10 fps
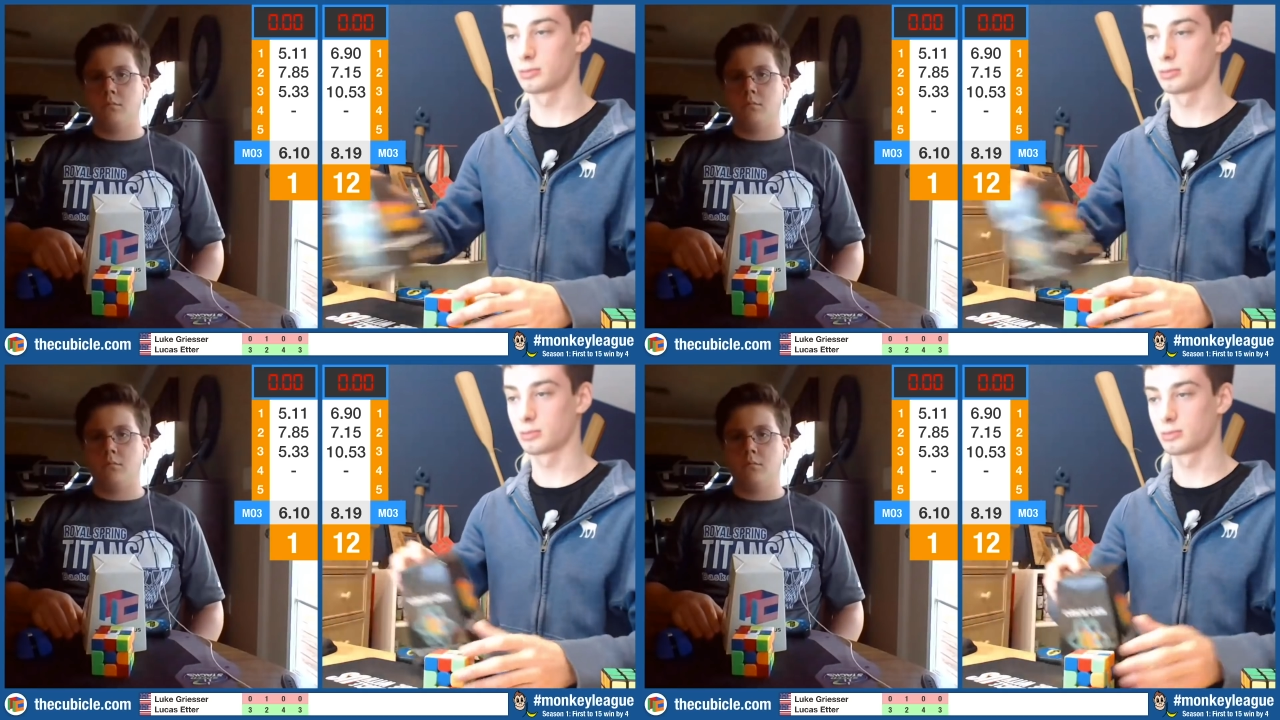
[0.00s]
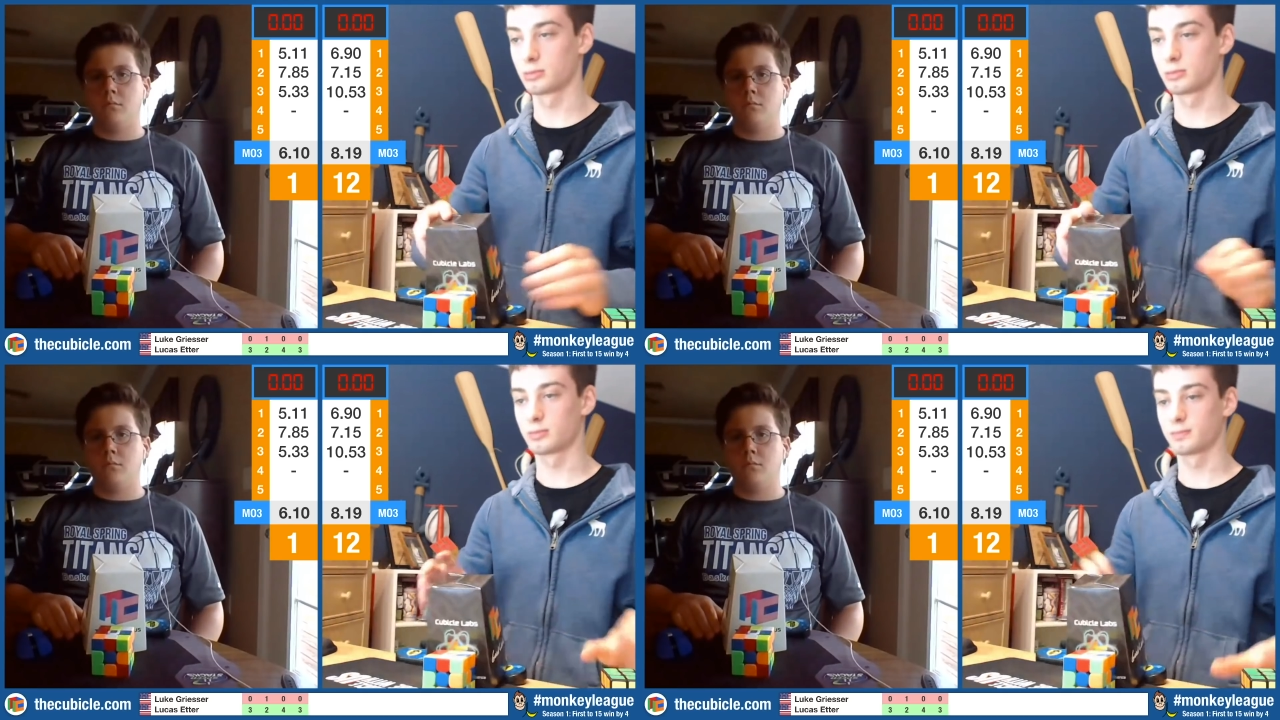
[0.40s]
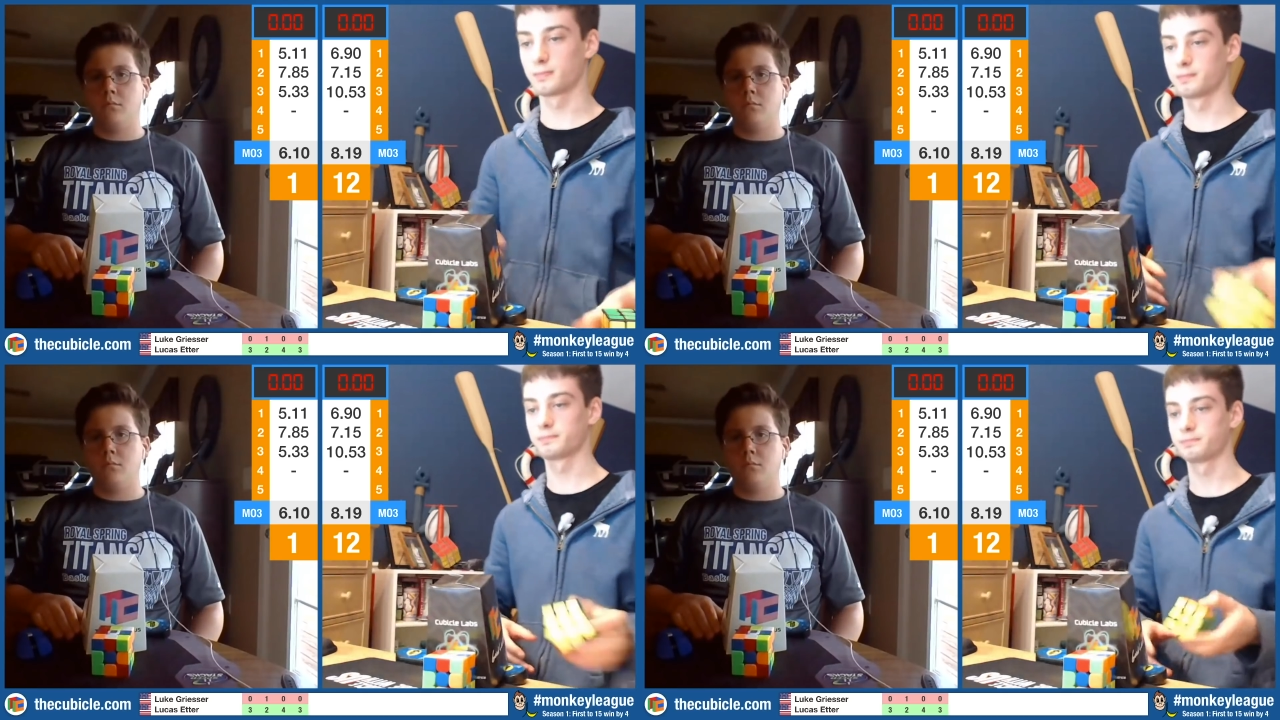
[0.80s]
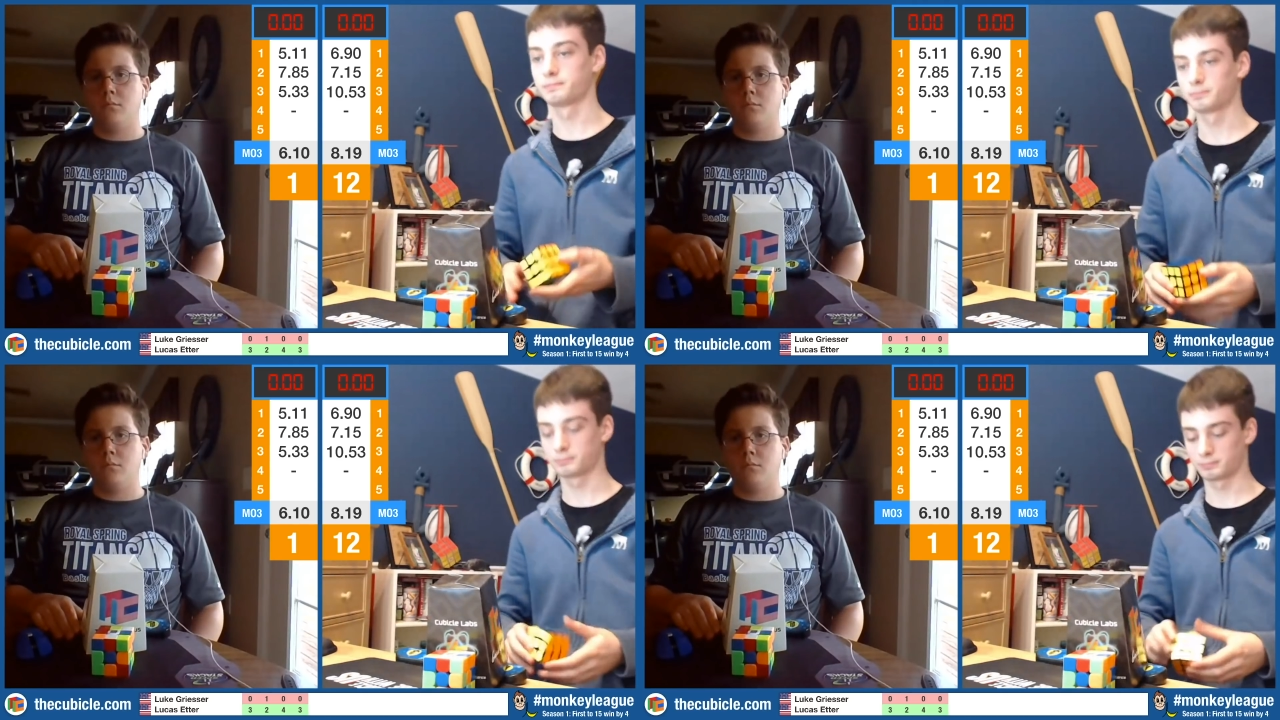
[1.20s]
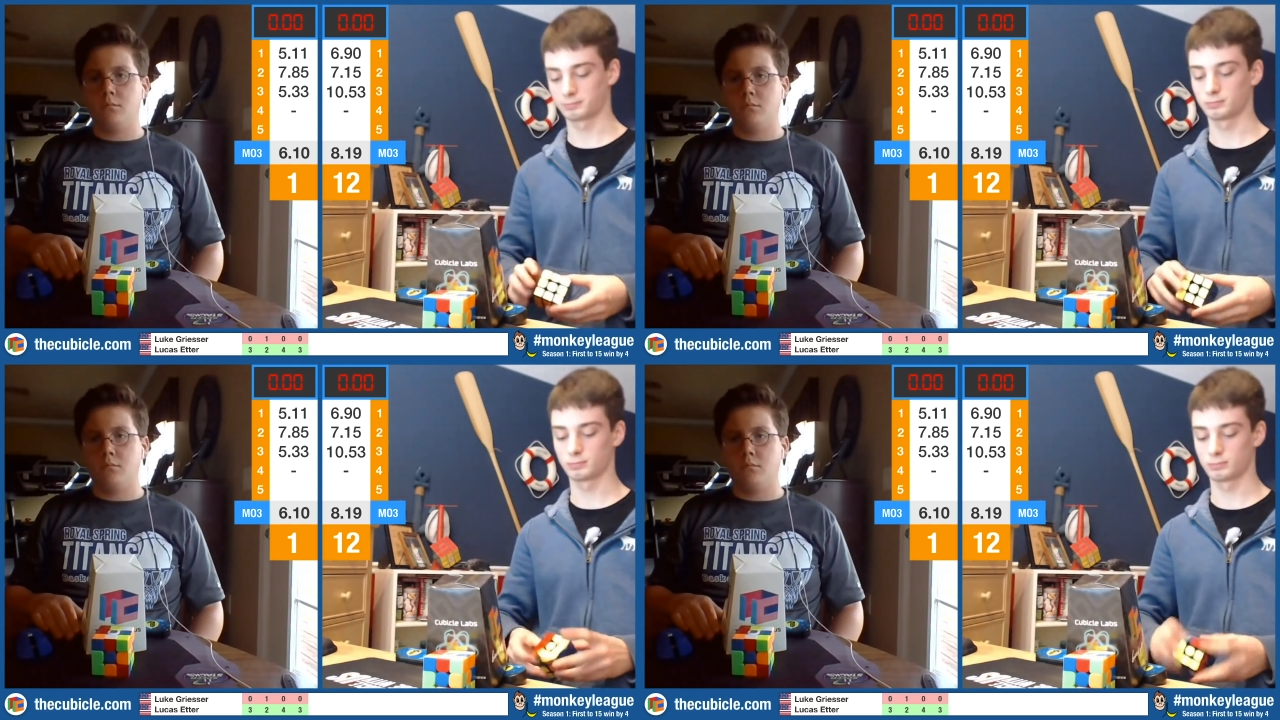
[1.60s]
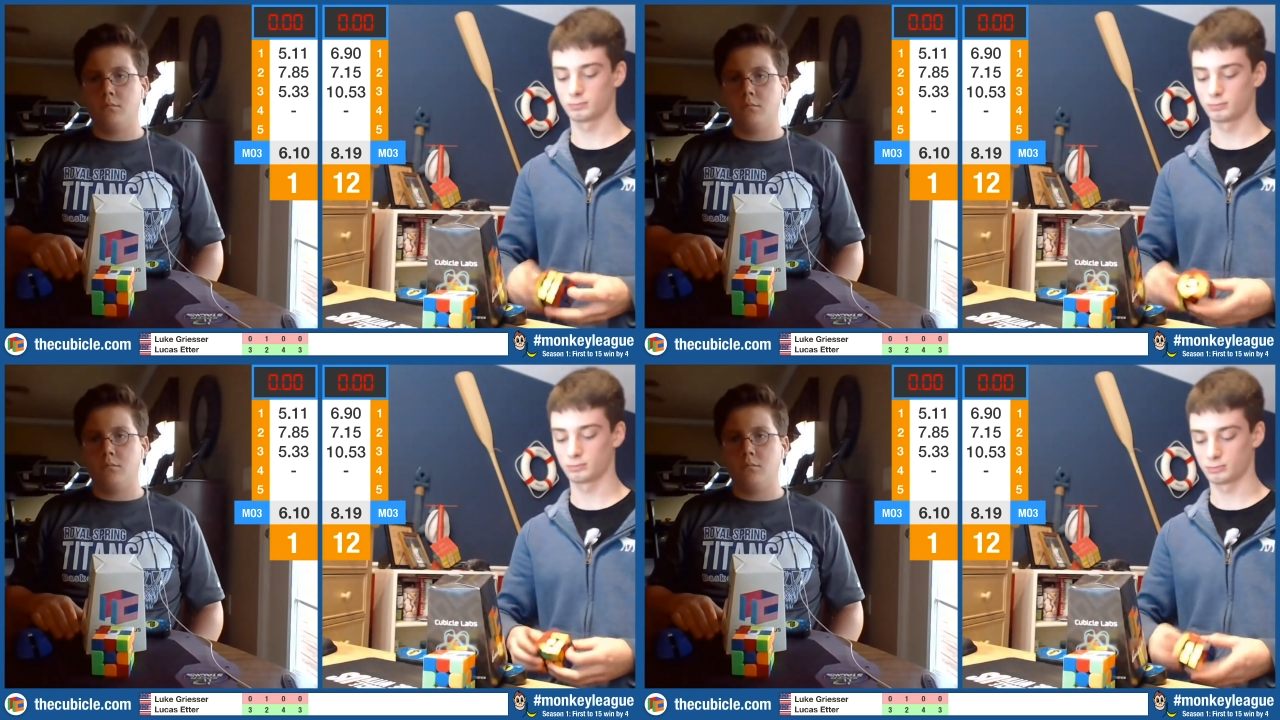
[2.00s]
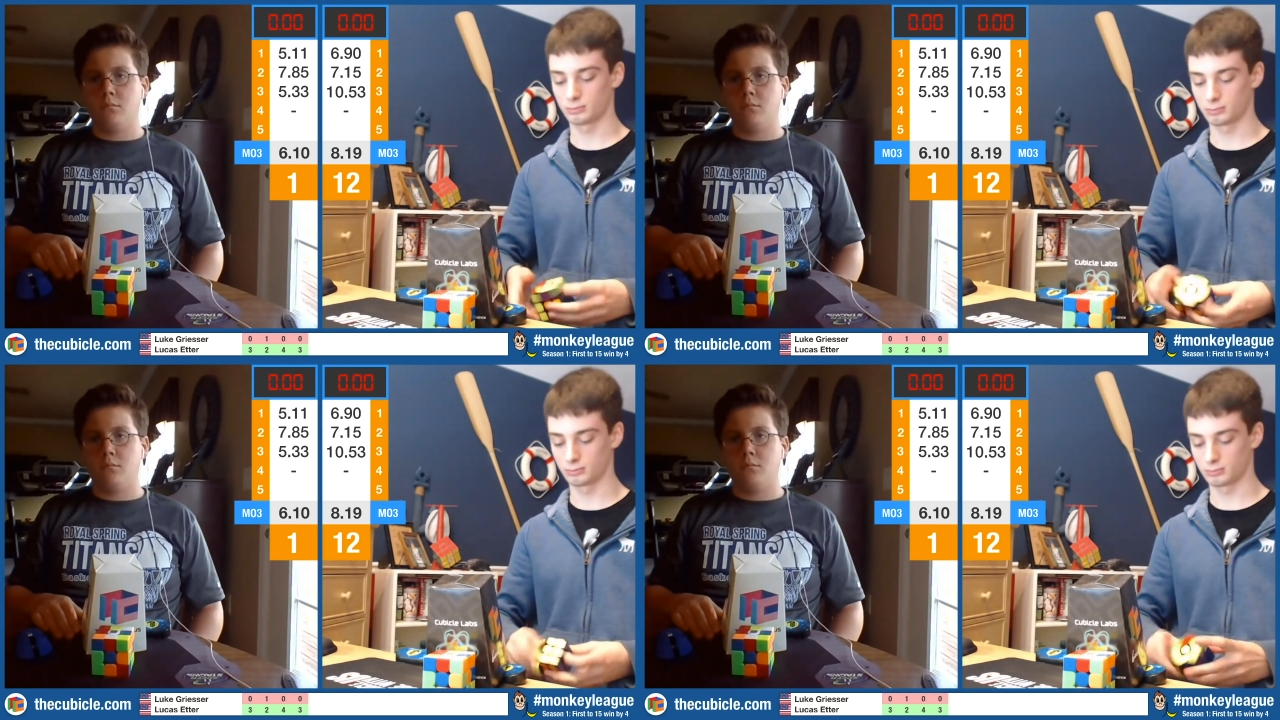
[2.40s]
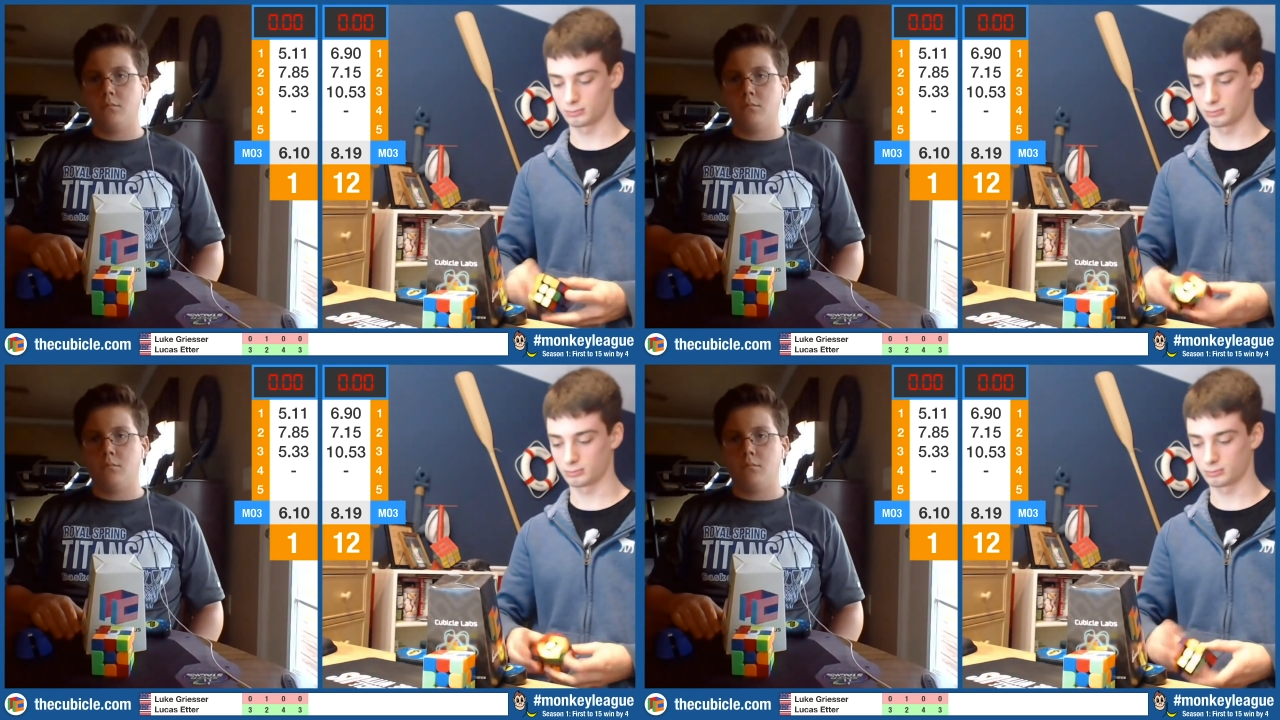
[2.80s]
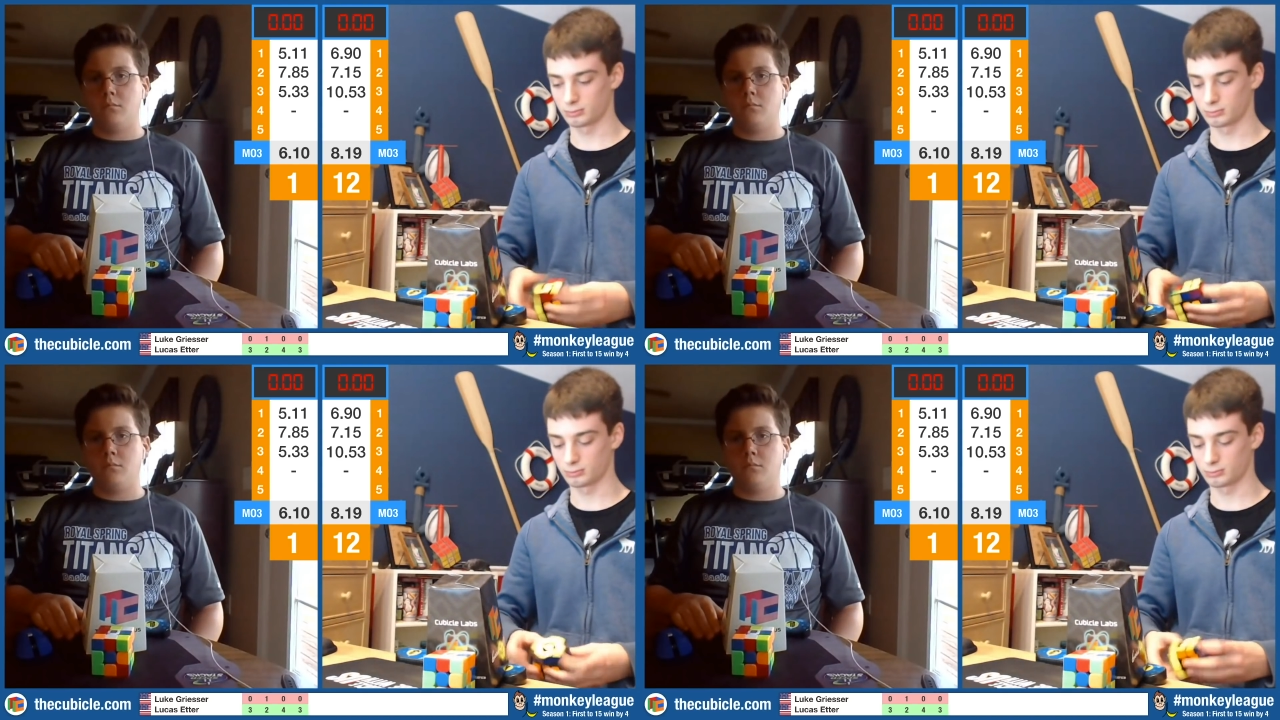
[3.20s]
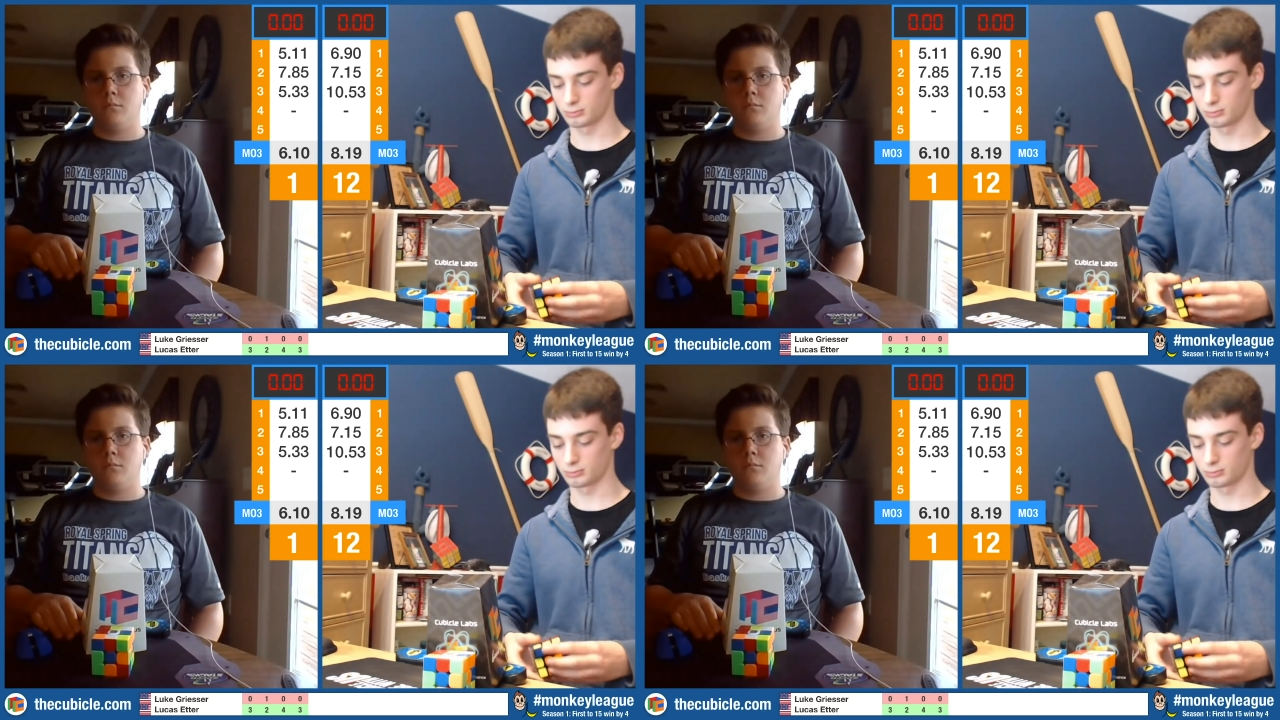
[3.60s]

Nobody speaks.